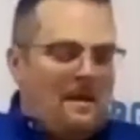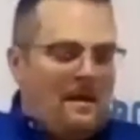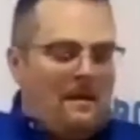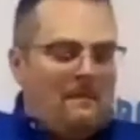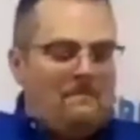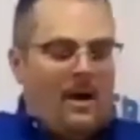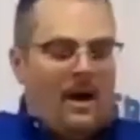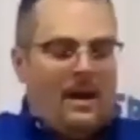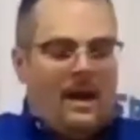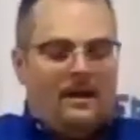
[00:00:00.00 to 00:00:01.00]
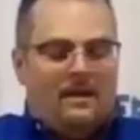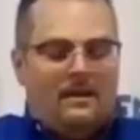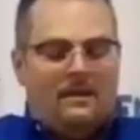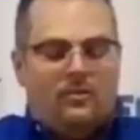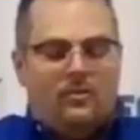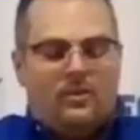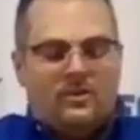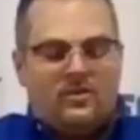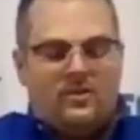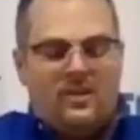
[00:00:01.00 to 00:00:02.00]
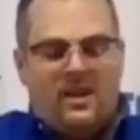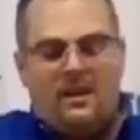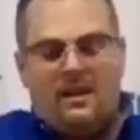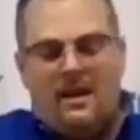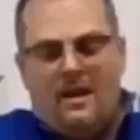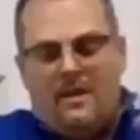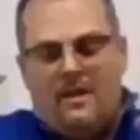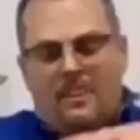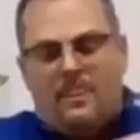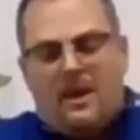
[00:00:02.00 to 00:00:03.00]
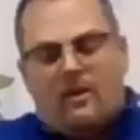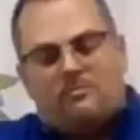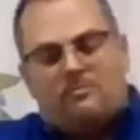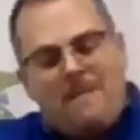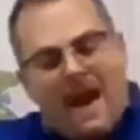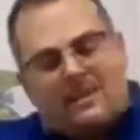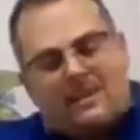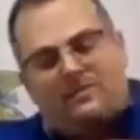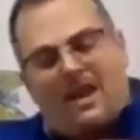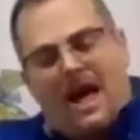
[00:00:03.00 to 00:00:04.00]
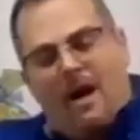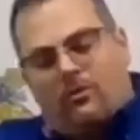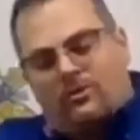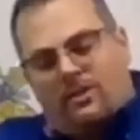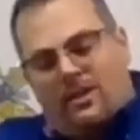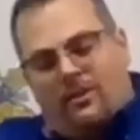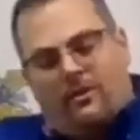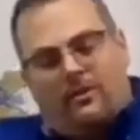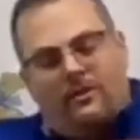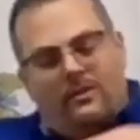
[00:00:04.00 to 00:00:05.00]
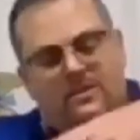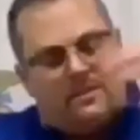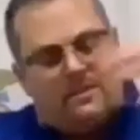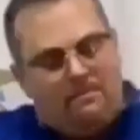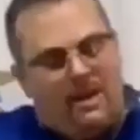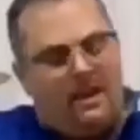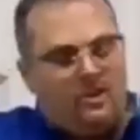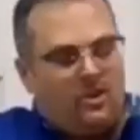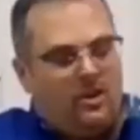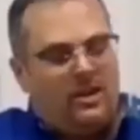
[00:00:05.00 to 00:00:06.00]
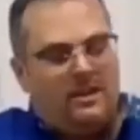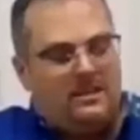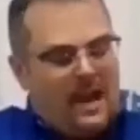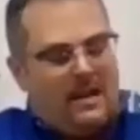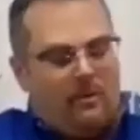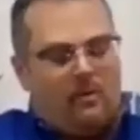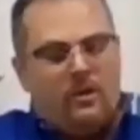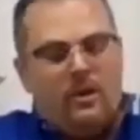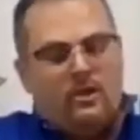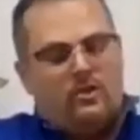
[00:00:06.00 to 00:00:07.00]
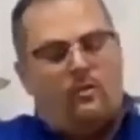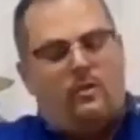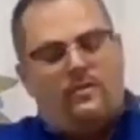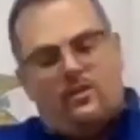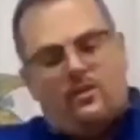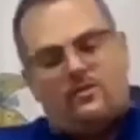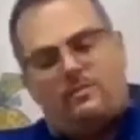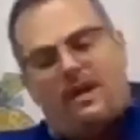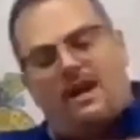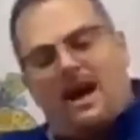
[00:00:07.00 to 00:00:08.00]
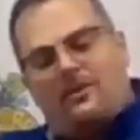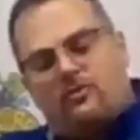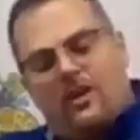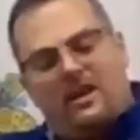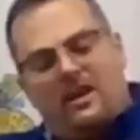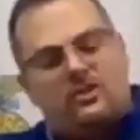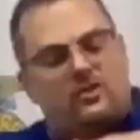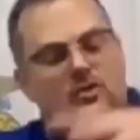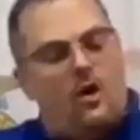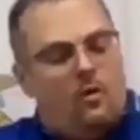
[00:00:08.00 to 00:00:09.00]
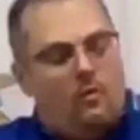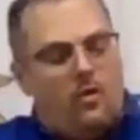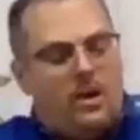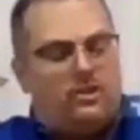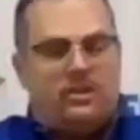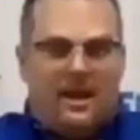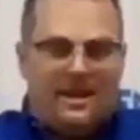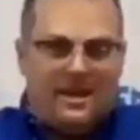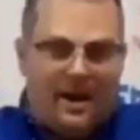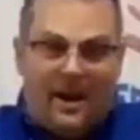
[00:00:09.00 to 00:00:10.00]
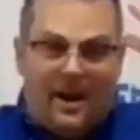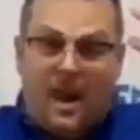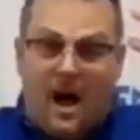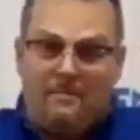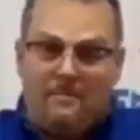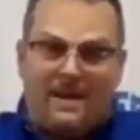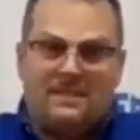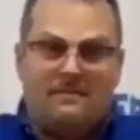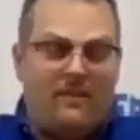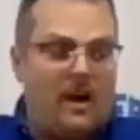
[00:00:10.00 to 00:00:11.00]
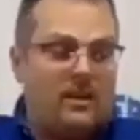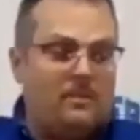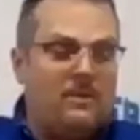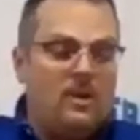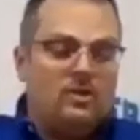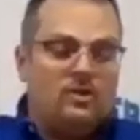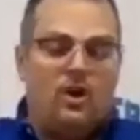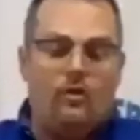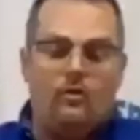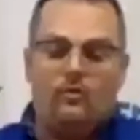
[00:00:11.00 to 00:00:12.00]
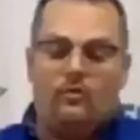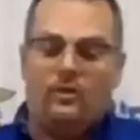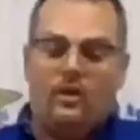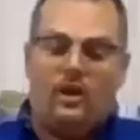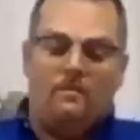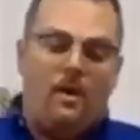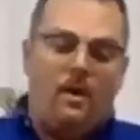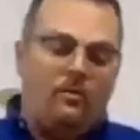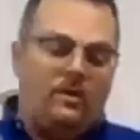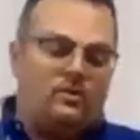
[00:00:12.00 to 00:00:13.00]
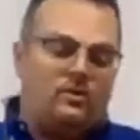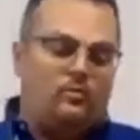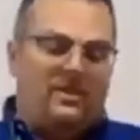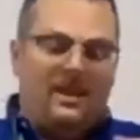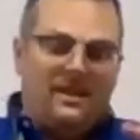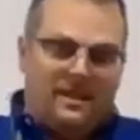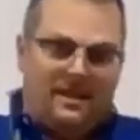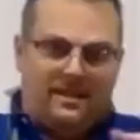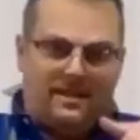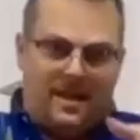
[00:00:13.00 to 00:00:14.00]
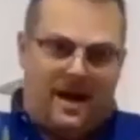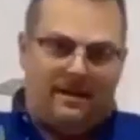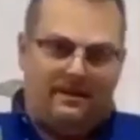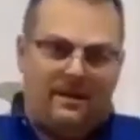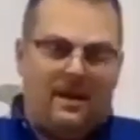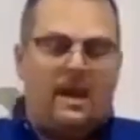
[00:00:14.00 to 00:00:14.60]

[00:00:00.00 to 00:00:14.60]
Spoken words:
But you can see there's mass flowers here. This is a big, chunky table. So we've used big hydrangeas, which carry a lot of mass and volume. So the components within the design